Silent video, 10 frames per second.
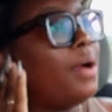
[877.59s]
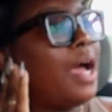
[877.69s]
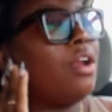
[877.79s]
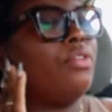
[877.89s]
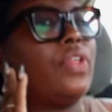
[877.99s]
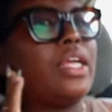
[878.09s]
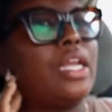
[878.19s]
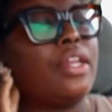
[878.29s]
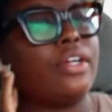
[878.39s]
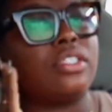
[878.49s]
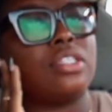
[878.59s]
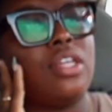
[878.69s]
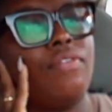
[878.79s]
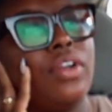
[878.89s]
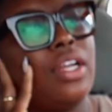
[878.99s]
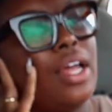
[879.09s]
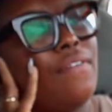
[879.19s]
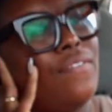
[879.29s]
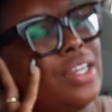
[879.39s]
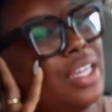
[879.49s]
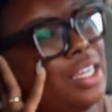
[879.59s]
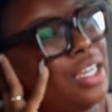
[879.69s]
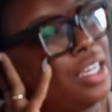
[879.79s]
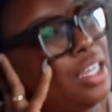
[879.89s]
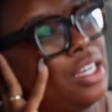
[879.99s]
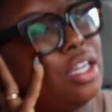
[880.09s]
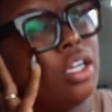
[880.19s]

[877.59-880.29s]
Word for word: but I don't think that there's a 7-Eleven